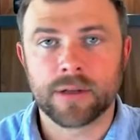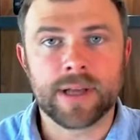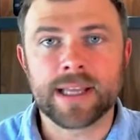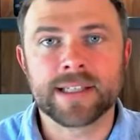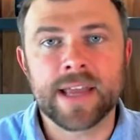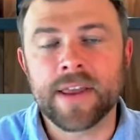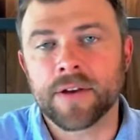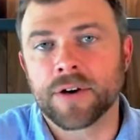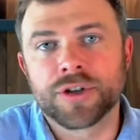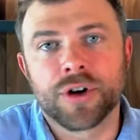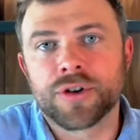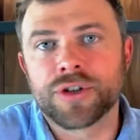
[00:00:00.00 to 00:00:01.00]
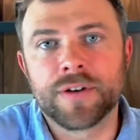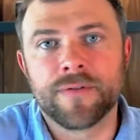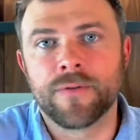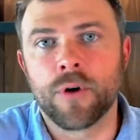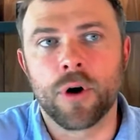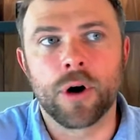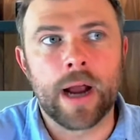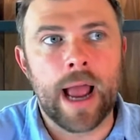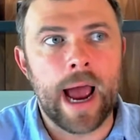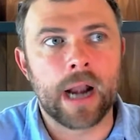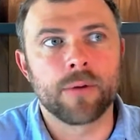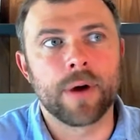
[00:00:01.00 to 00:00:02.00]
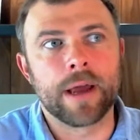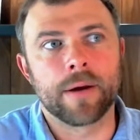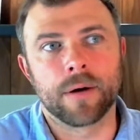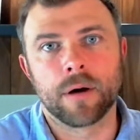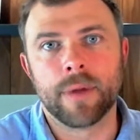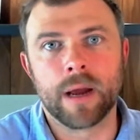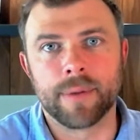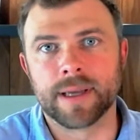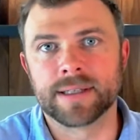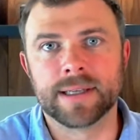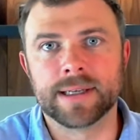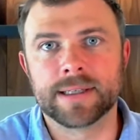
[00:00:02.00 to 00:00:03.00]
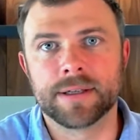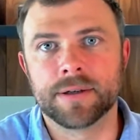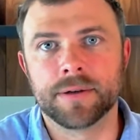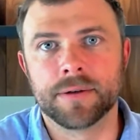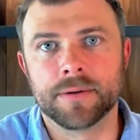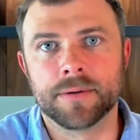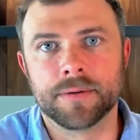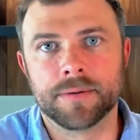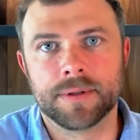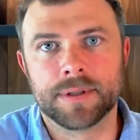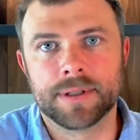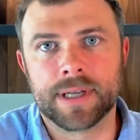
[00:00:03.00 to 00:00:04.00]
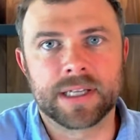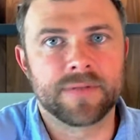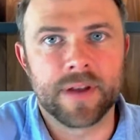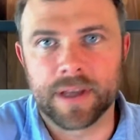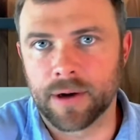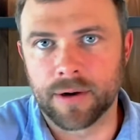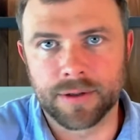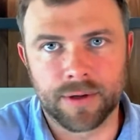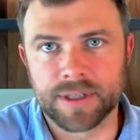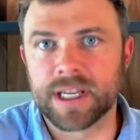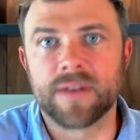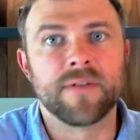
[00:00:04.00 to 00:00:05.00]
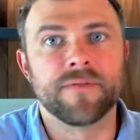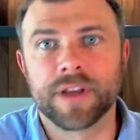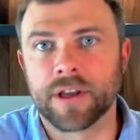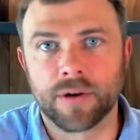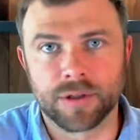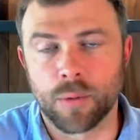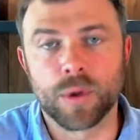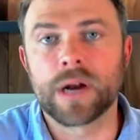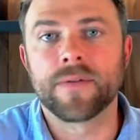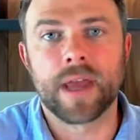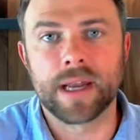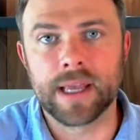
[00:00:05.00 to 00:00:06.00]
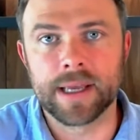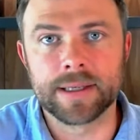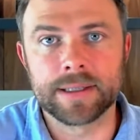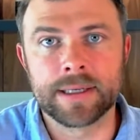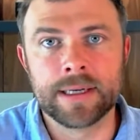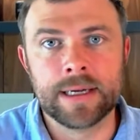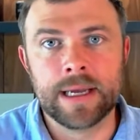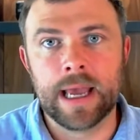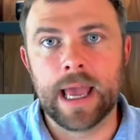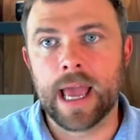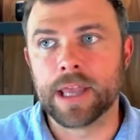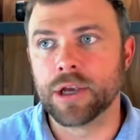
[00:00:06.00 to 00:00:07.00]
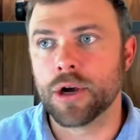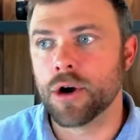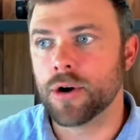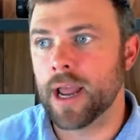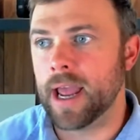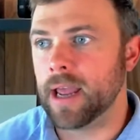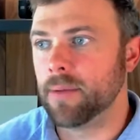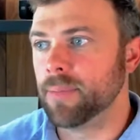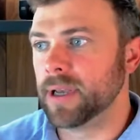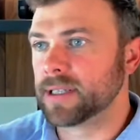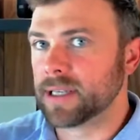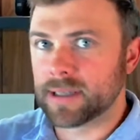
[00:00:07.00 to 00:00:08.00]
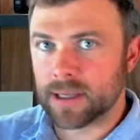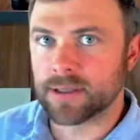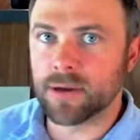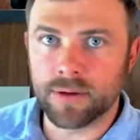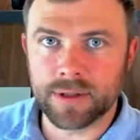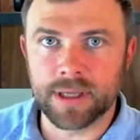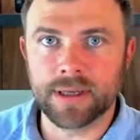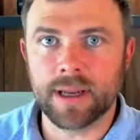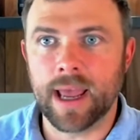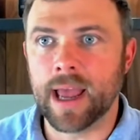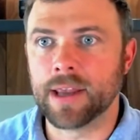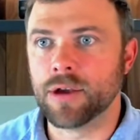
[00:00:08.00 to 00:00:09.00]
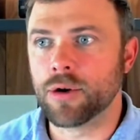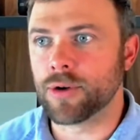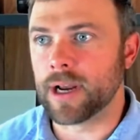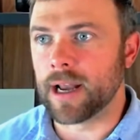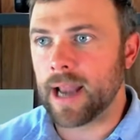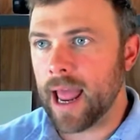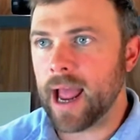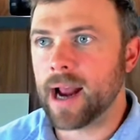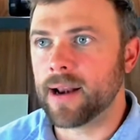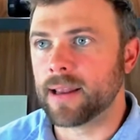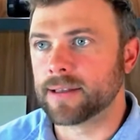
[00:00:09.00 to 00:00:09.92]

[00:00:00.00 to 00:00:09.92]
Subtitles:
let's say that they're searching for how do I grow my business to 6 figures or 7 figures or whatever that is. And you're a business consultant and you create an ad that